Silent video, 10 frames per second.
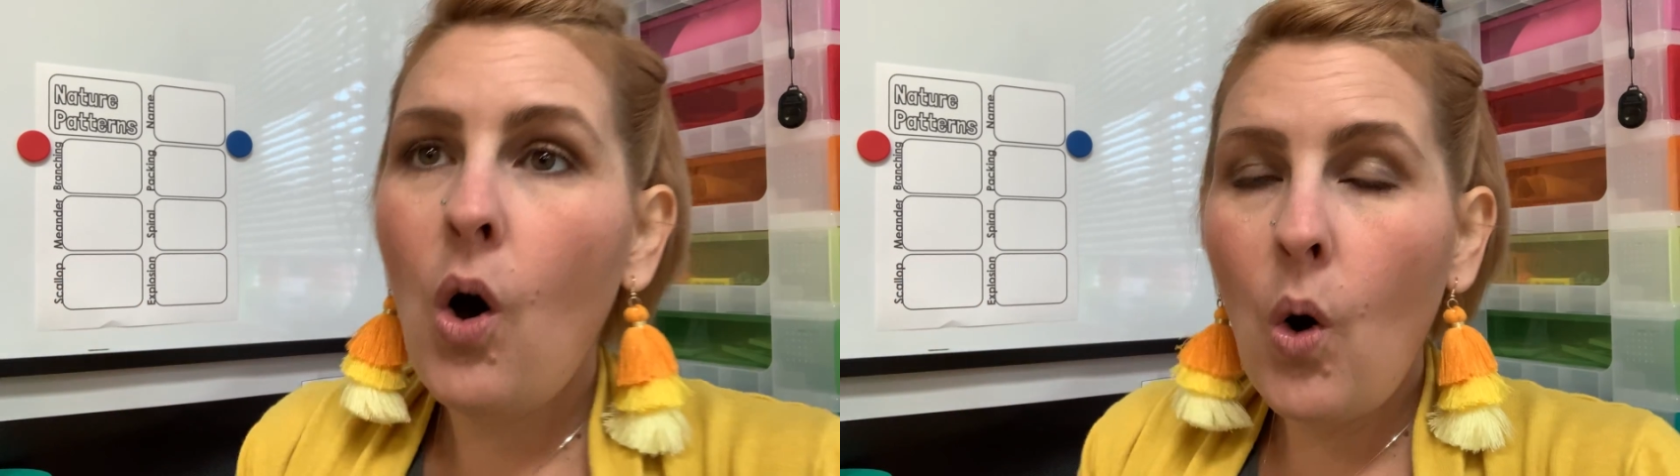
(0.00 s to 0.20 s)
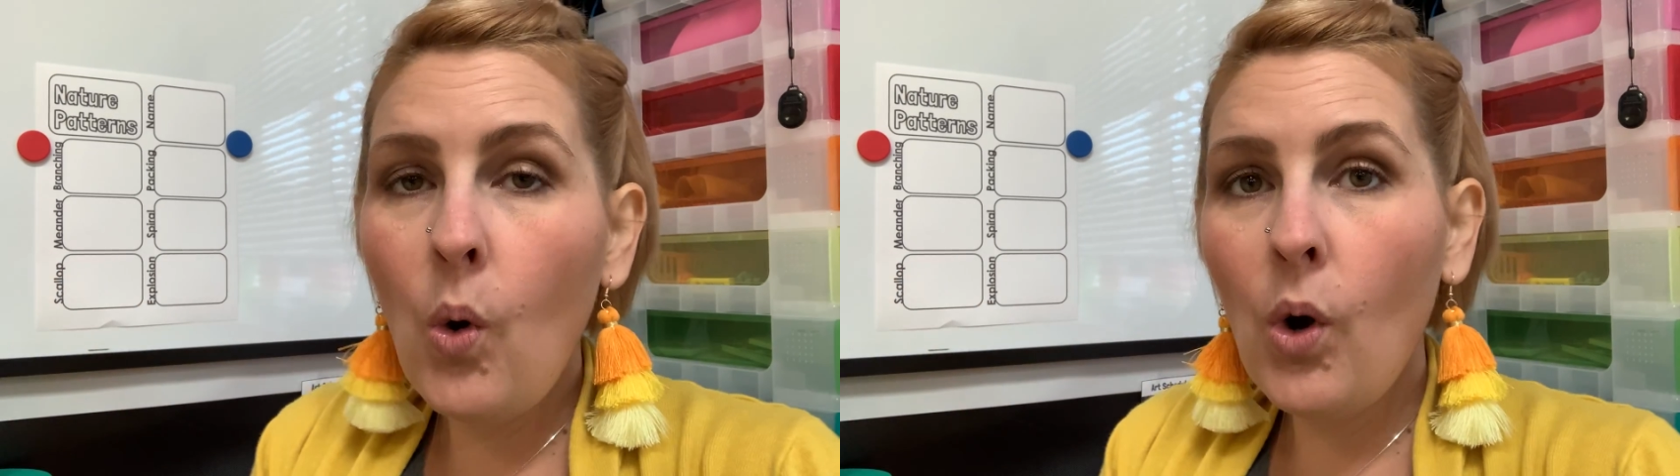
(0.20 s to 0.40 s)

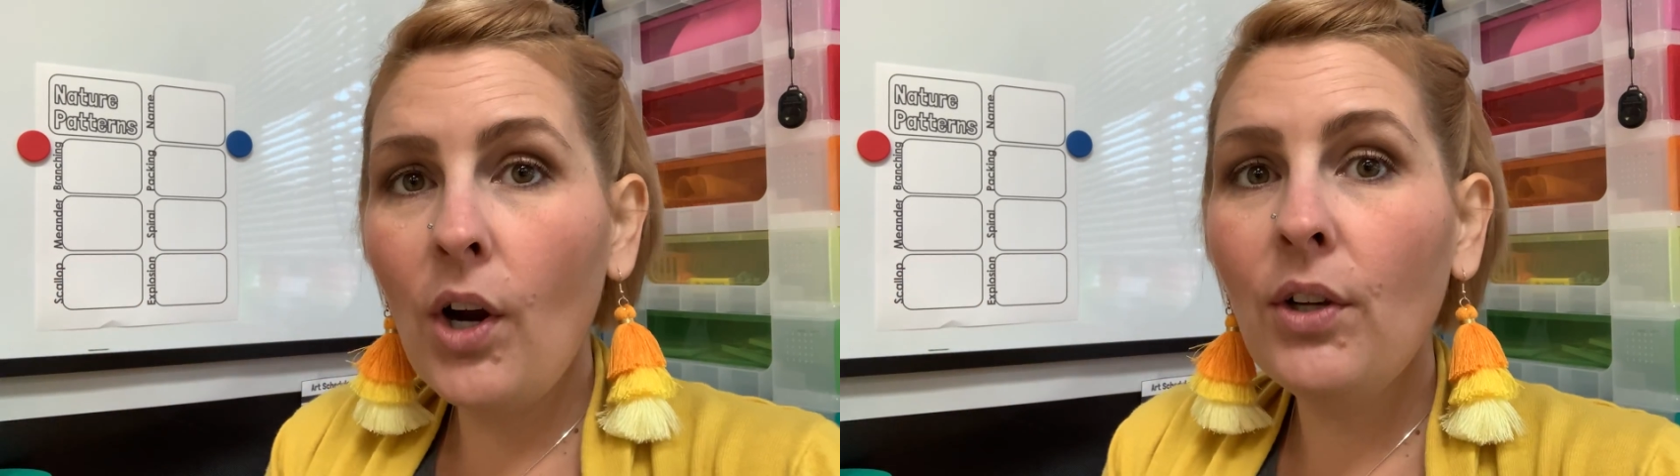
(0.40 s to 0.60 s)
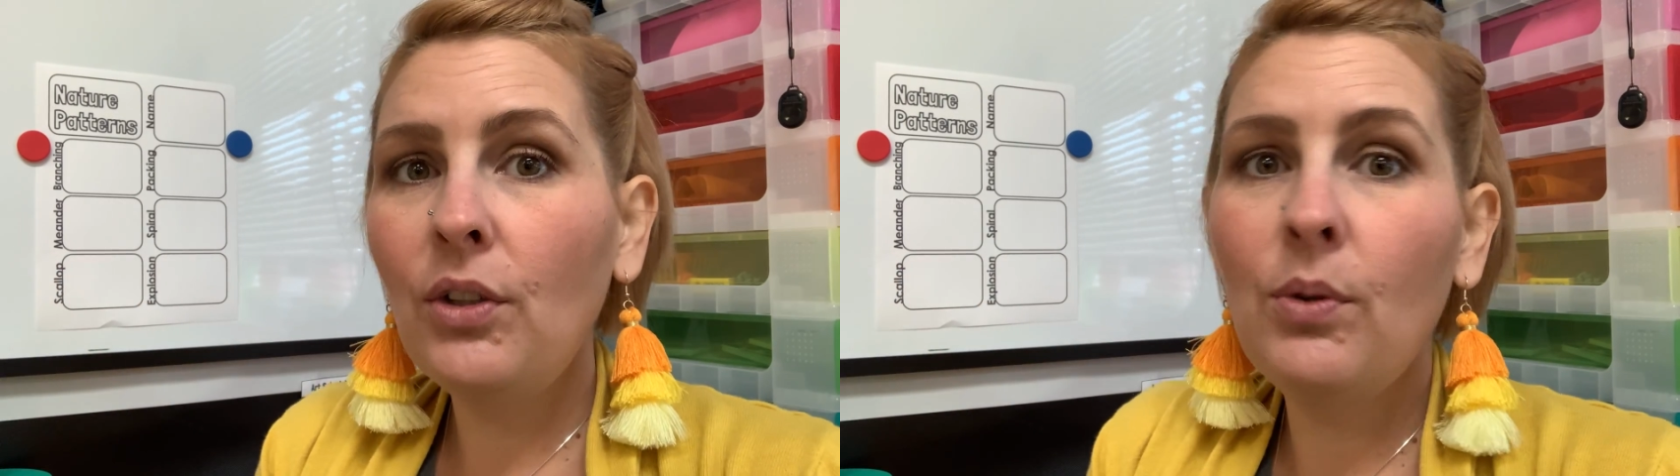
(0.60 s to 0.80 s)
Or
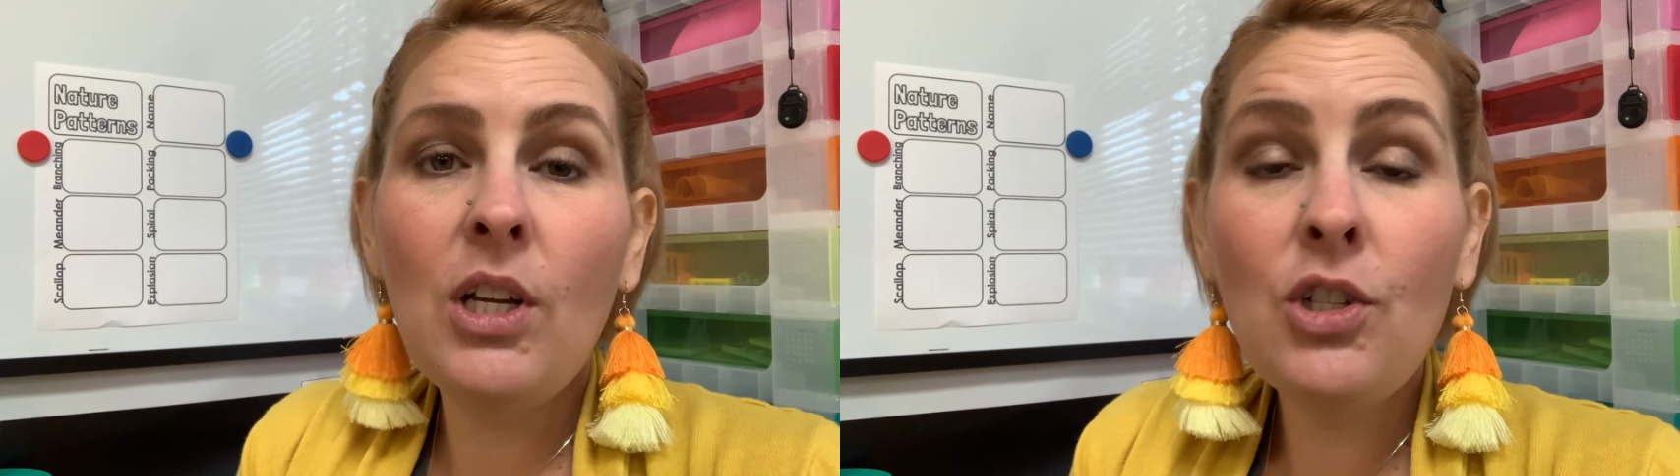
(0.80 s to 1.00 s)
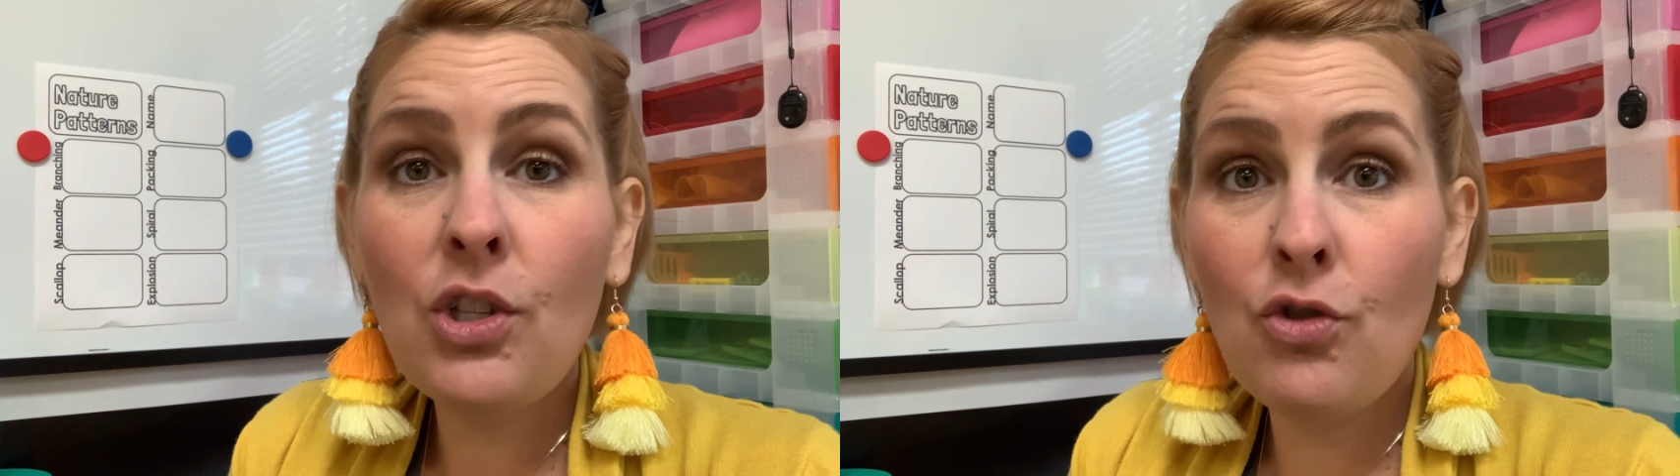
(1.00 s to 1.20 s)
you can
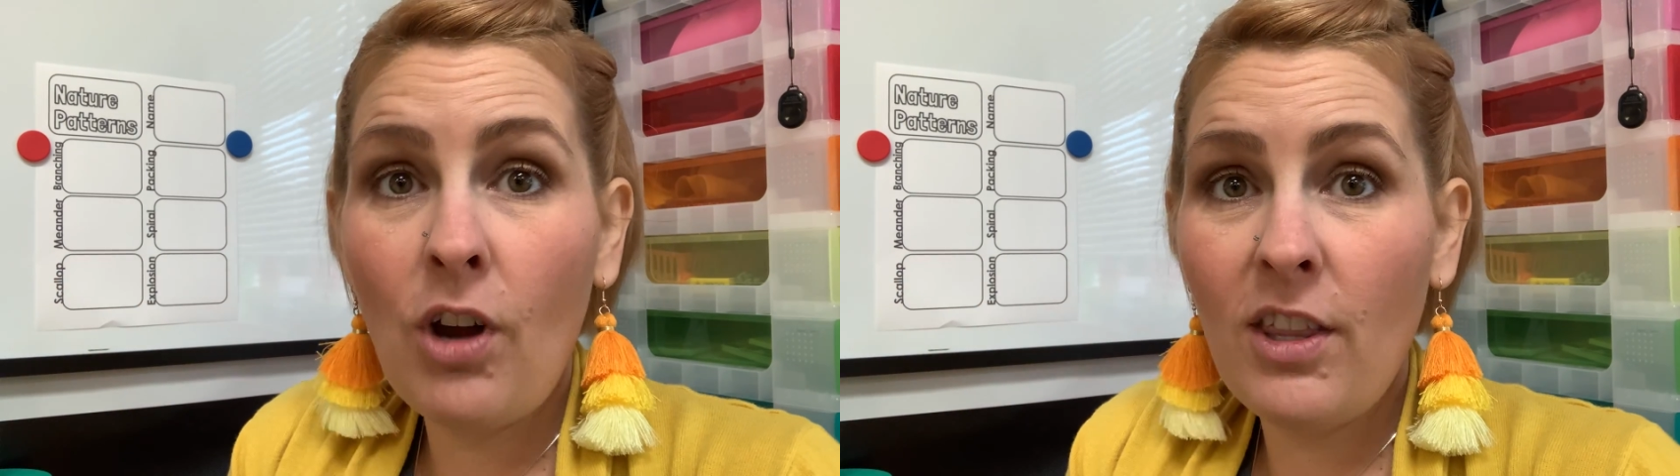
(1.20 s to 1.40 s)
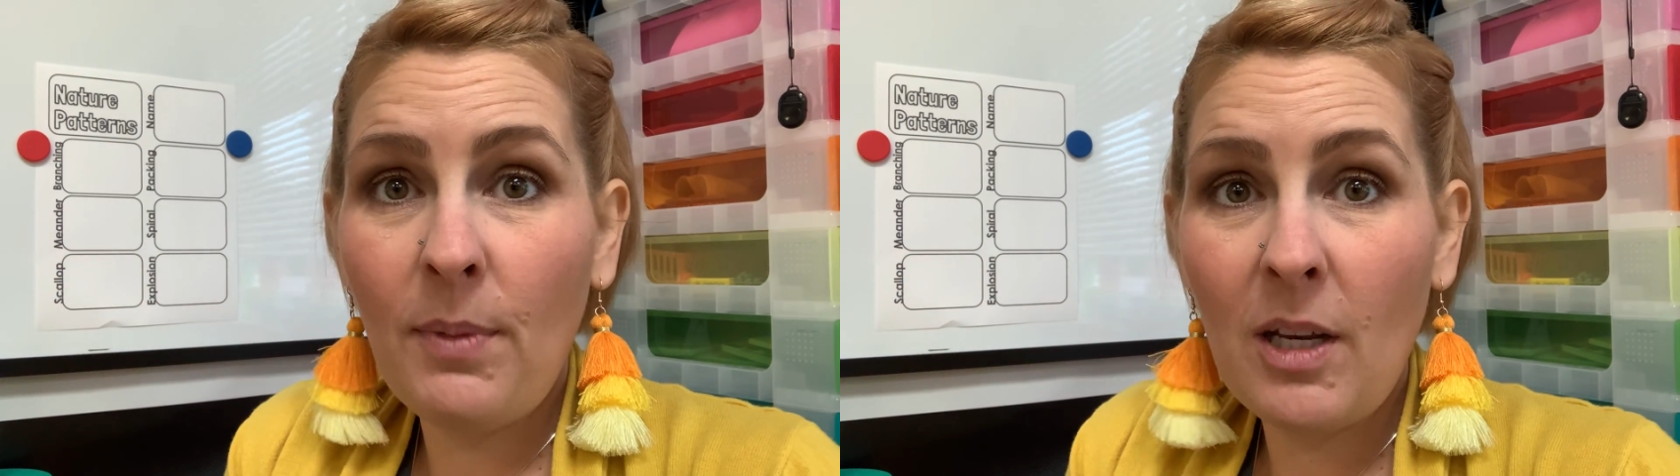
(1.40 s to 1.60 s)
just draw
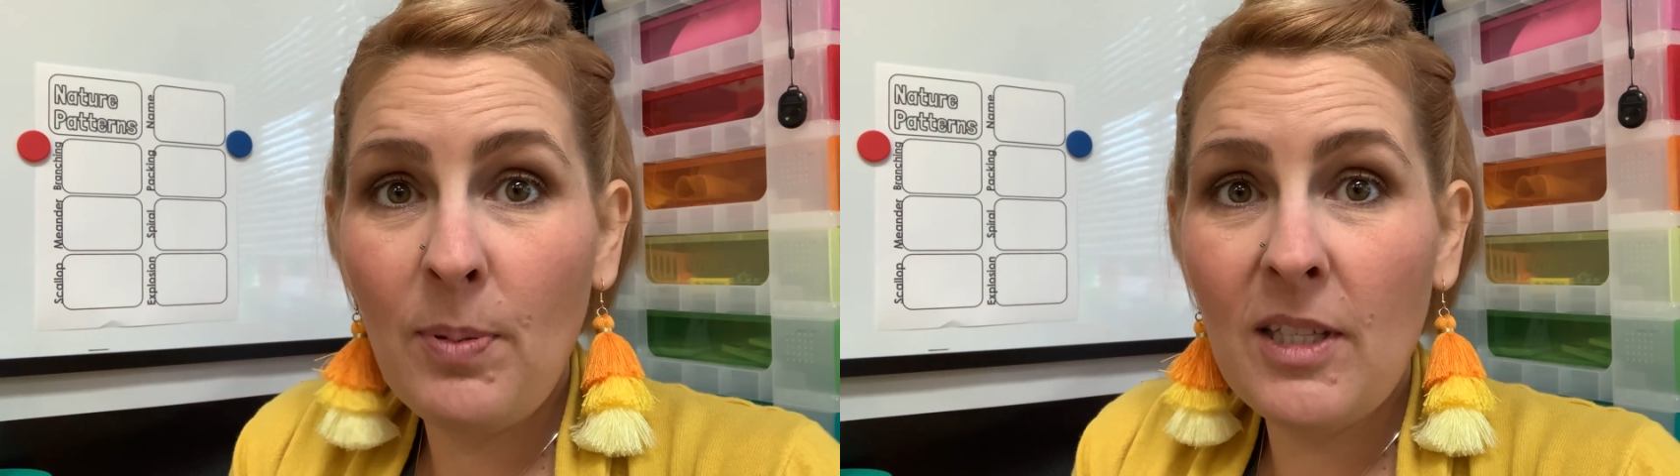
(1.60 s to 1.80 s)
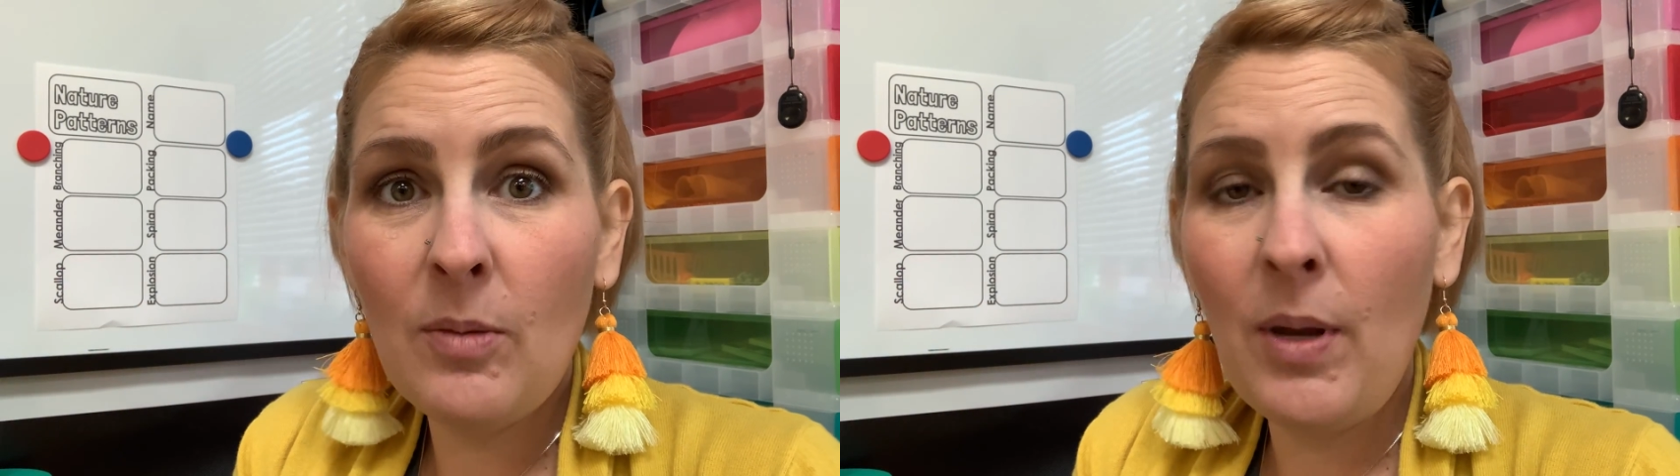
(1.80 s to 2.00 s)
them on a
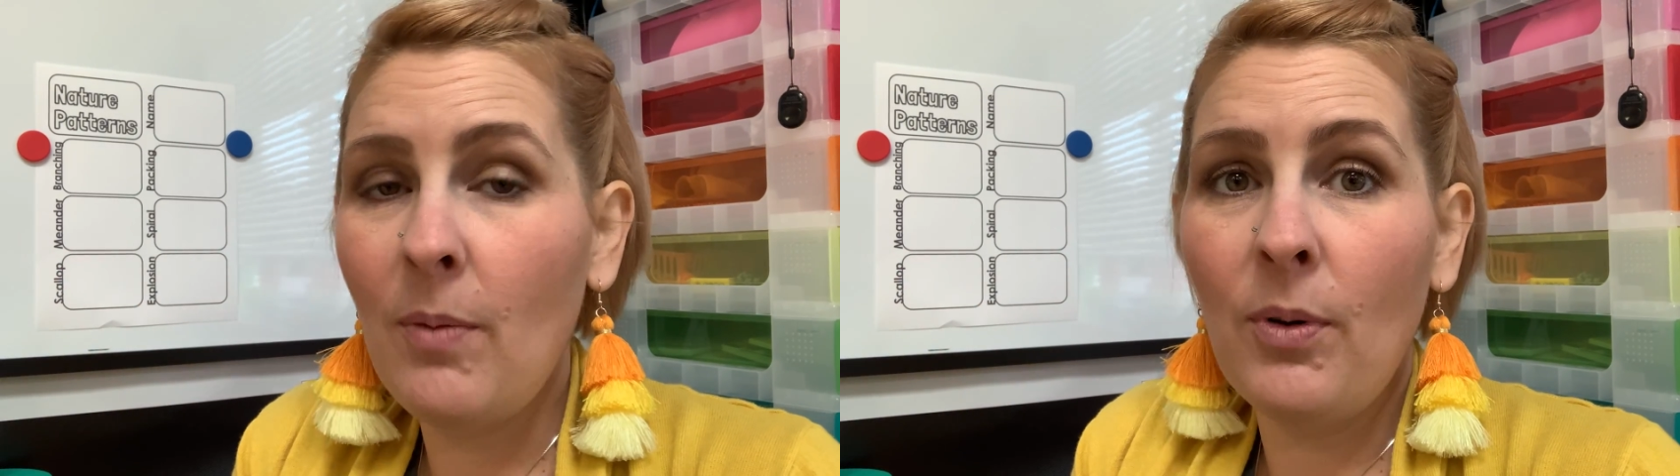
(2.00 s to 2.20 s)
piece of paper,